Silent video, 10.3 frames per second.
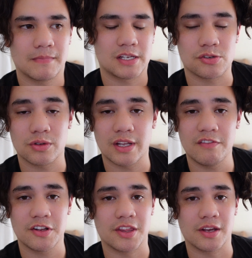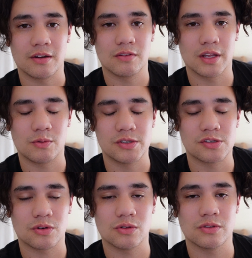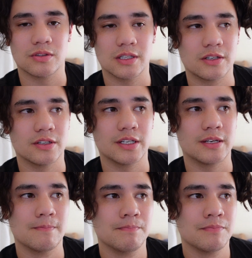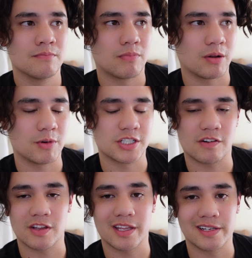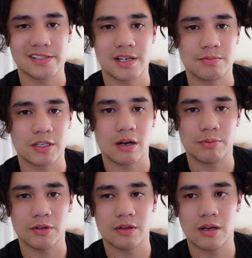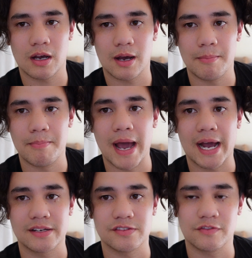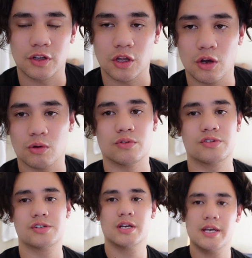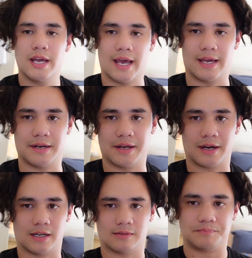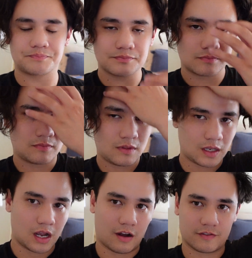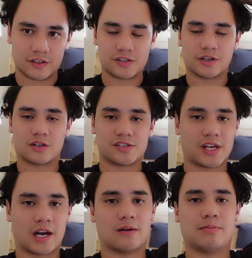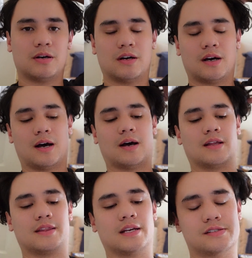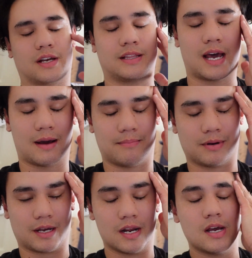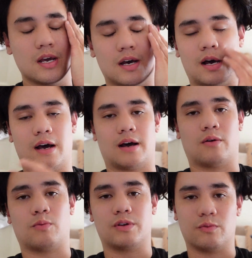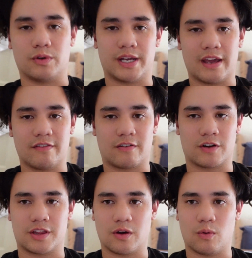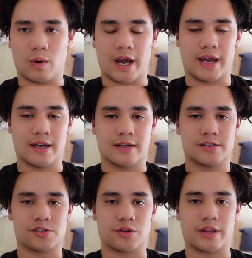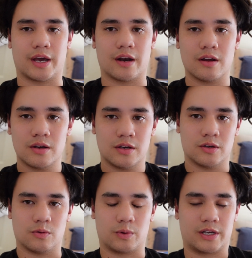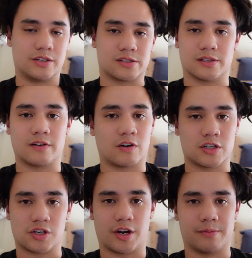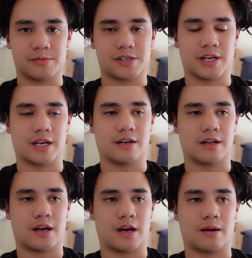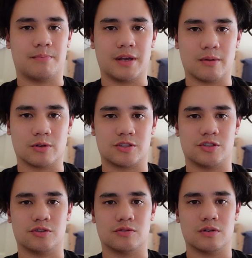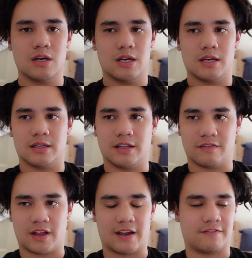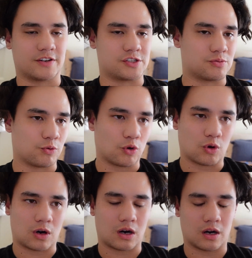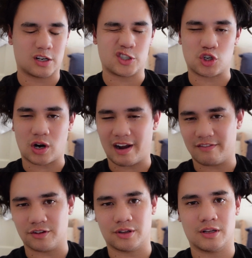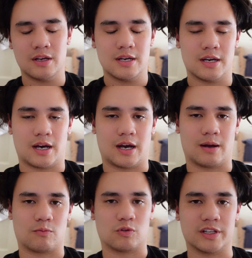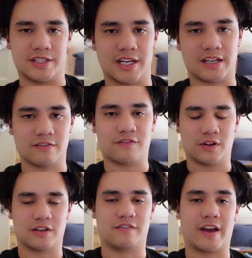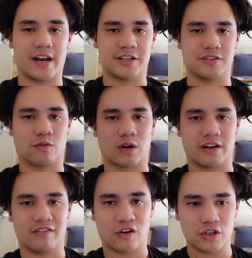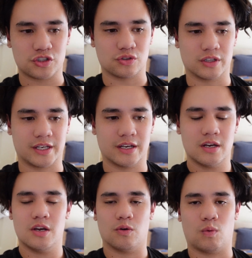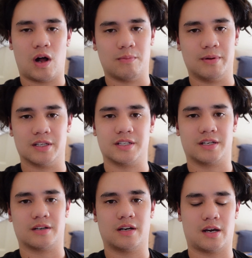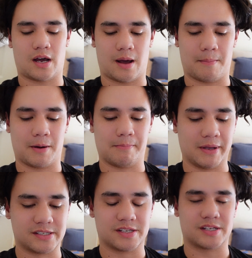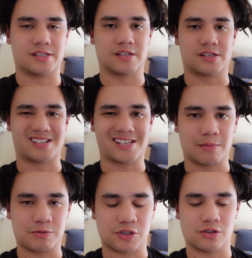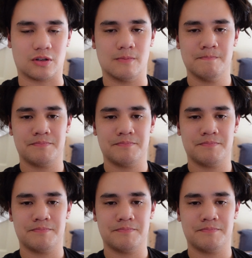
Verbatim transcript: I sold everything. Like, we sold literally pretty much everything except a couple uh, bags of clothes, and uh, obviously our setup uh, and things like that. But uh, we, we gave everything away so that we can just live our dreams and uh, be able to live life, explore, travel, Um, really take it full advantage of working virtually while building um, a business that's exceptional,